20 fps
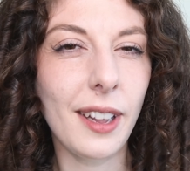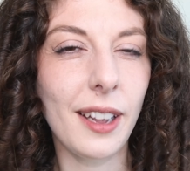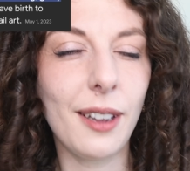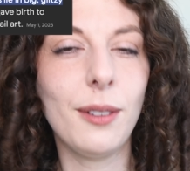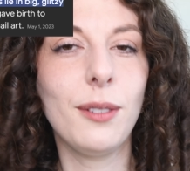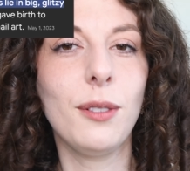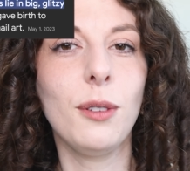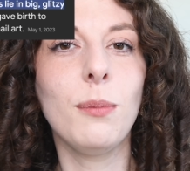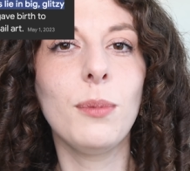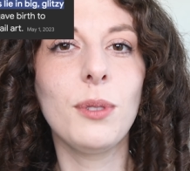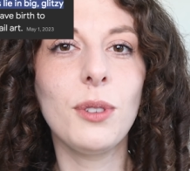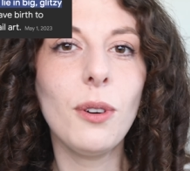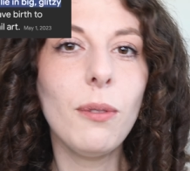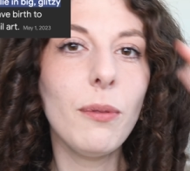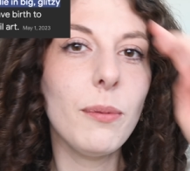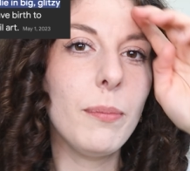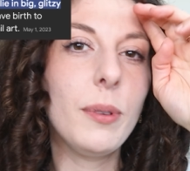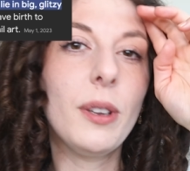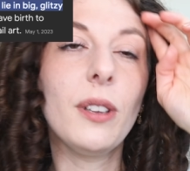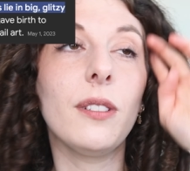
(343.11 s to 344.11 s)
I assume
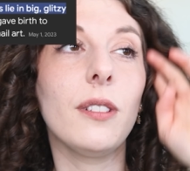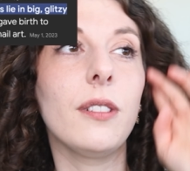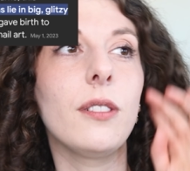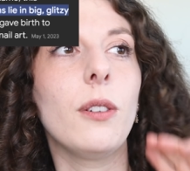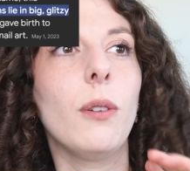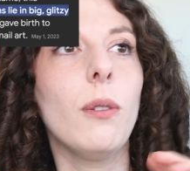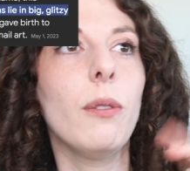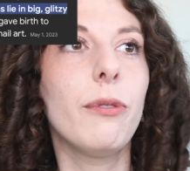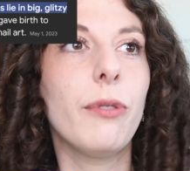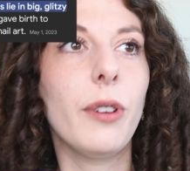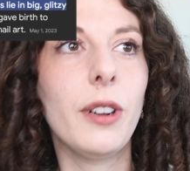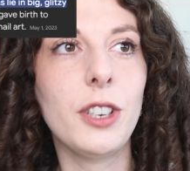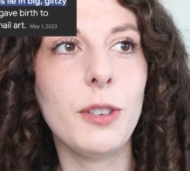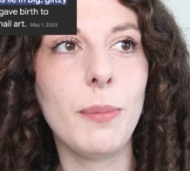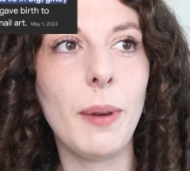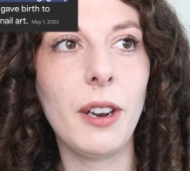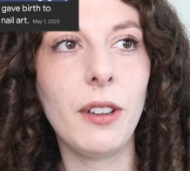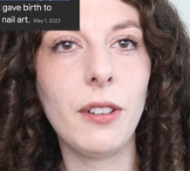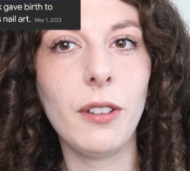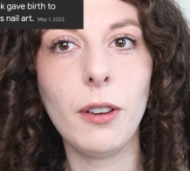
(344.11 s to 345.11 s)
so because it's called
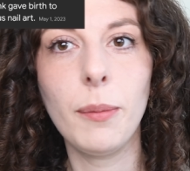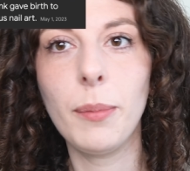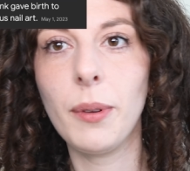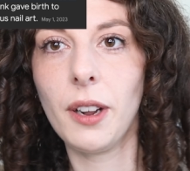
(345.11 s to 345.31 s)
French manicure,